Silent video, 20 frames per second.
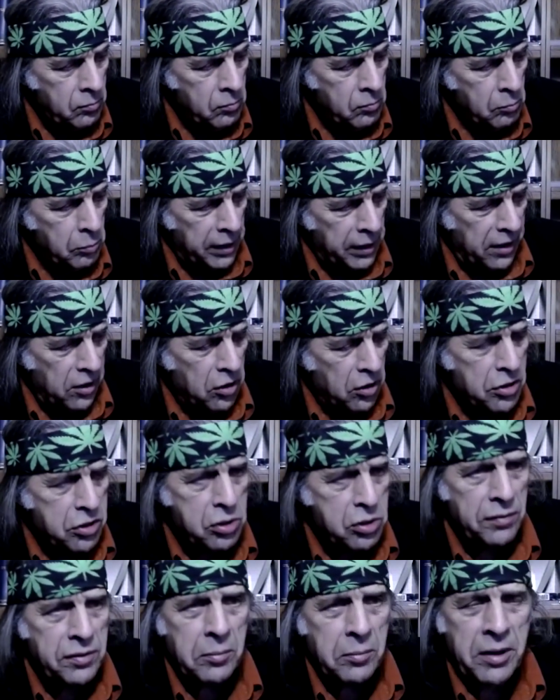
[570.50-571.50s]
But I also
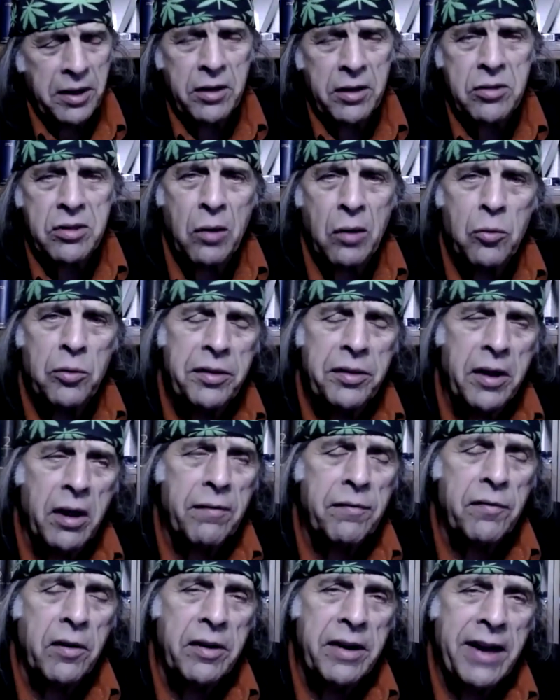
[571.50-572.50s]
have the meetings that were there
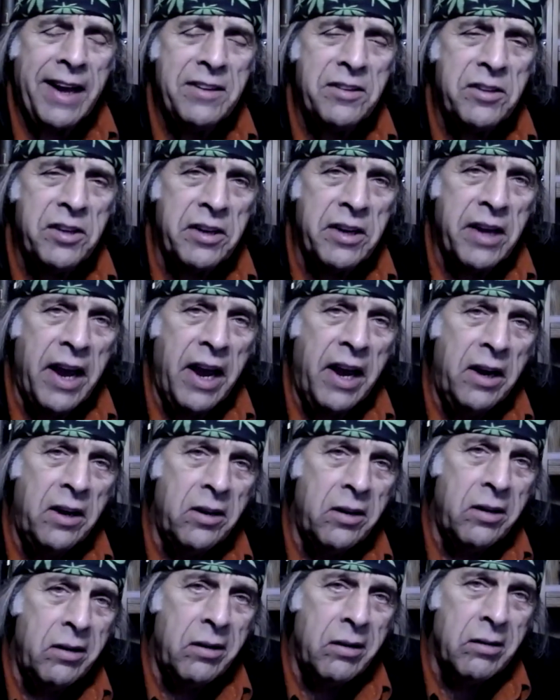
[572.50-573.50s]
for
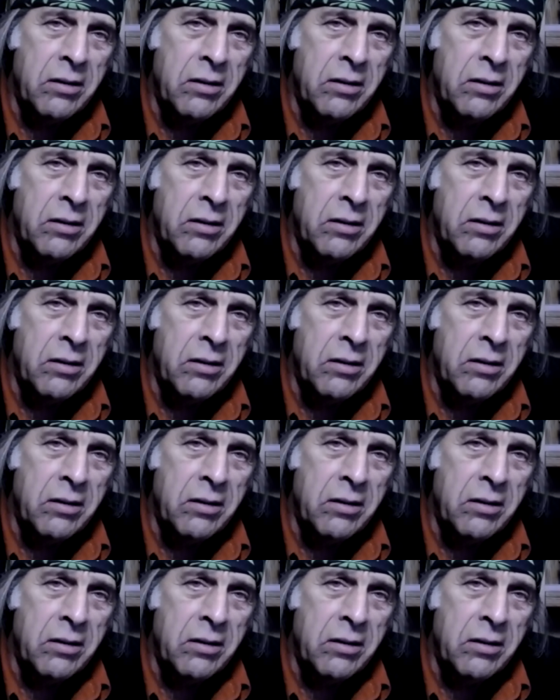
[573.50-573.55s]
1980,